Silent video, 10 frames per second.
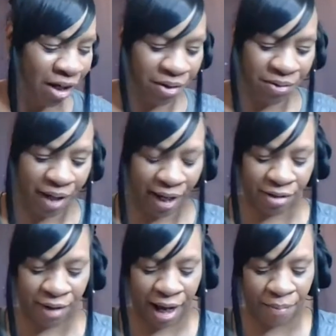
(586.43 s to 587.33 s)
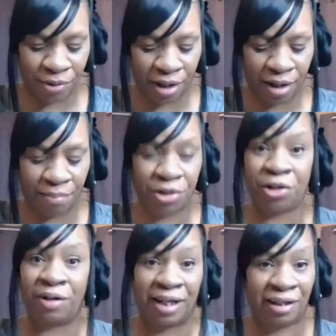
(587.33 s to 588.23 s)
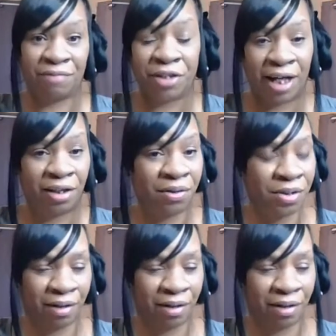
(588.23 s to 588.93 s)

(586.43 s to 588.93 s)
Oh, I grabbed, um, you know, I love yellow,